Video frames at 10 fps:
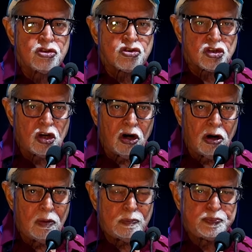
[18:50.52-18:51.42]

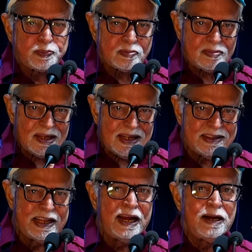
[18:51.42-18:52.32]
So
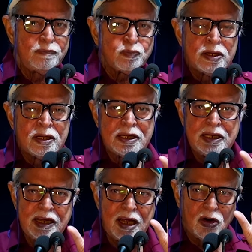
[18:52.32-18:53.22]
then
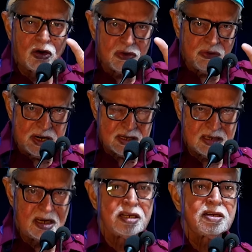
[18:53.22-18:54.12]
he wrote very
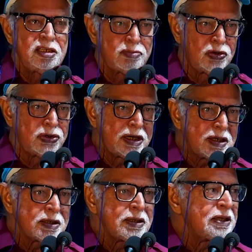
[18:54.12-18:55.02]
seriously about
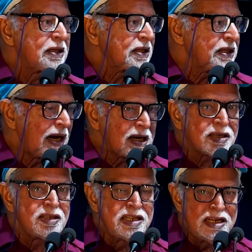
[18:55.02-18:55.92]
it,
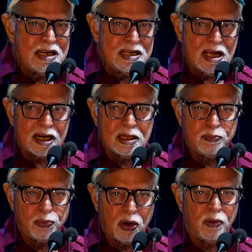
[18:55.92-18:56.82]
that these are the
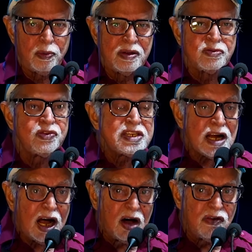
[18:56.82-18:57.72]
problems
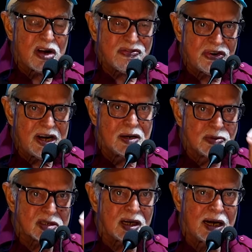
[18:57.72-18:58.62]
which our
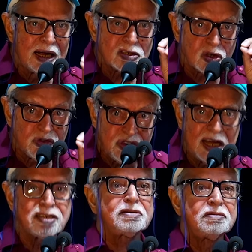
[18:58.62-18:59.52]
freedom struggle has to
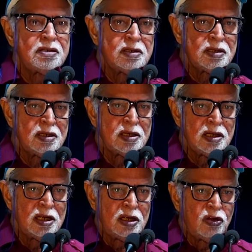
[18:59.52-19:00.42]
face,
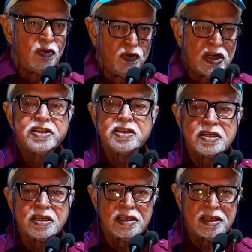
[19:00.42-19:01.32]
which
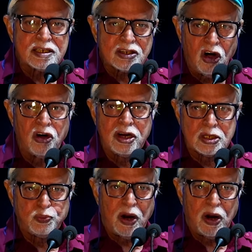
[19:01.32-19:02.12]
Congress